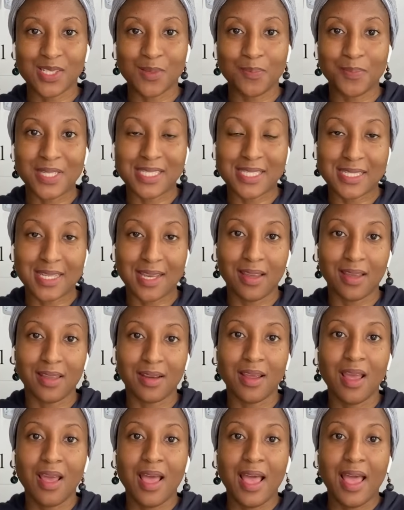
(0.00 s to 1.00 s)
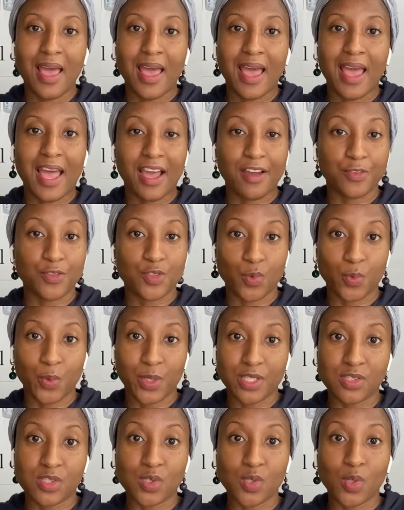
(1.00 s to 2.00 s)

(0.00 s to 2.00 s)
to be done afterwards.